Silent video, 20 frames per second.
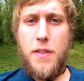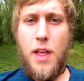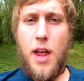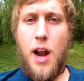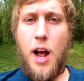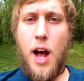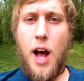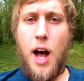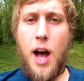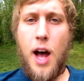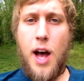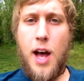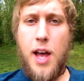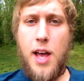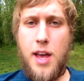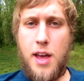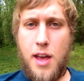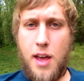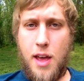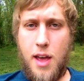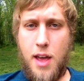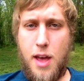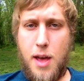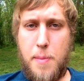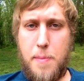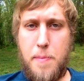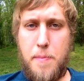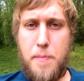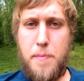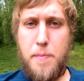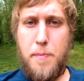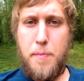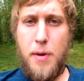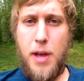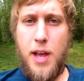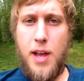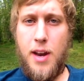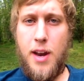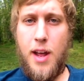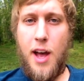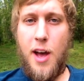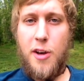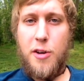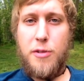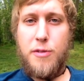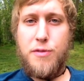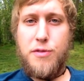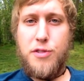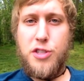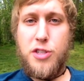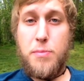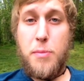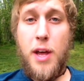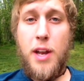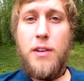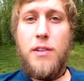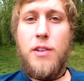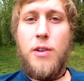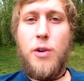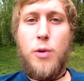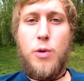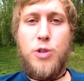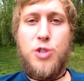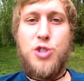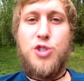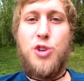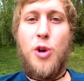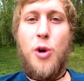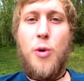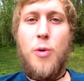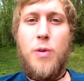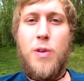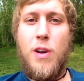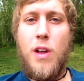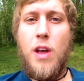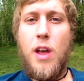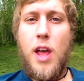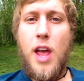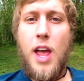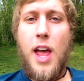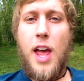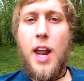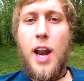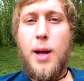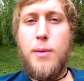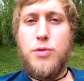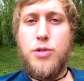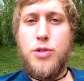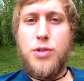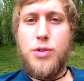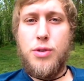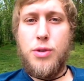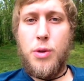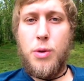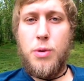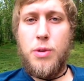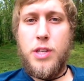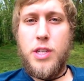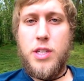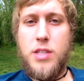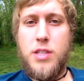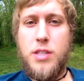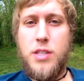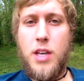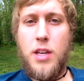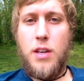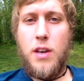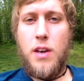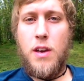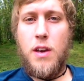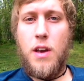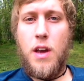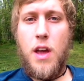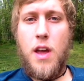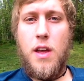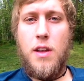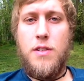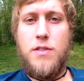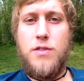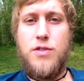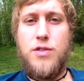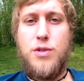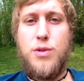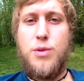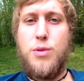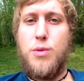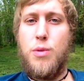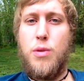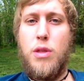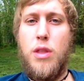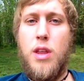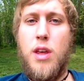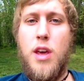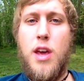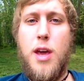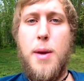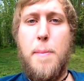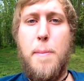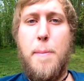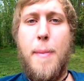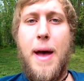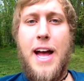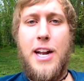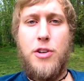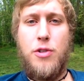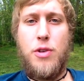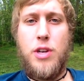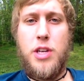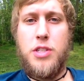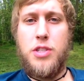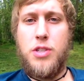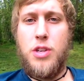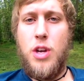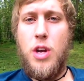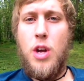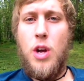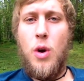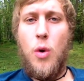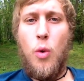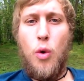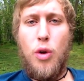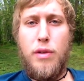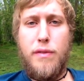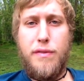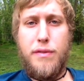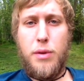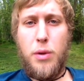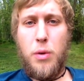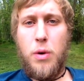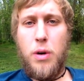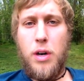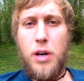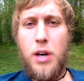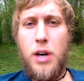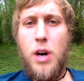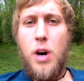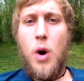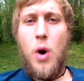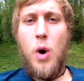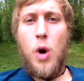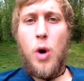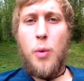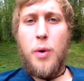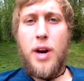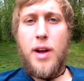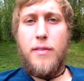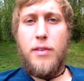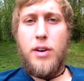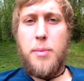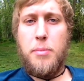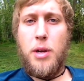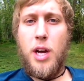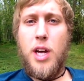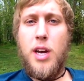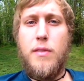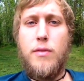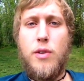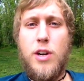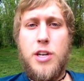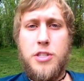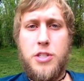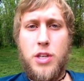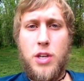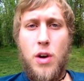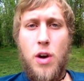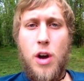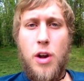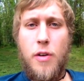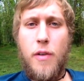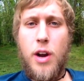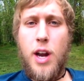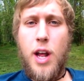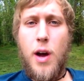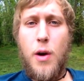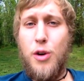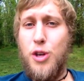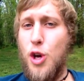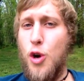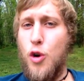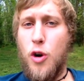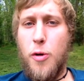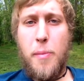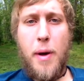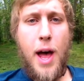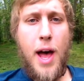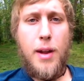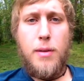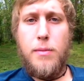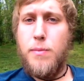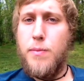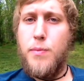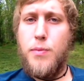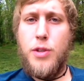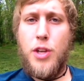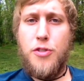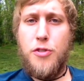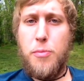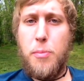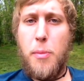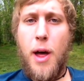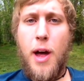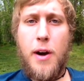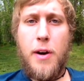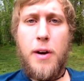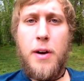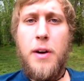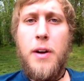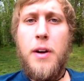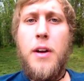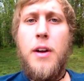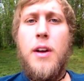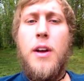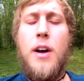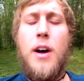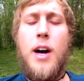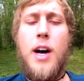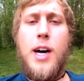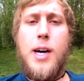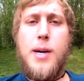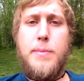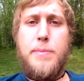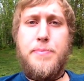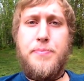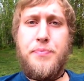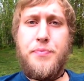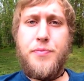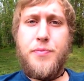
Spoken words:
that I am made out of cement or stone, and I'm slowly sinking into the mattress or the floor or whatever I'm kind of resting on right now, a yoga mat, doesn't matter. And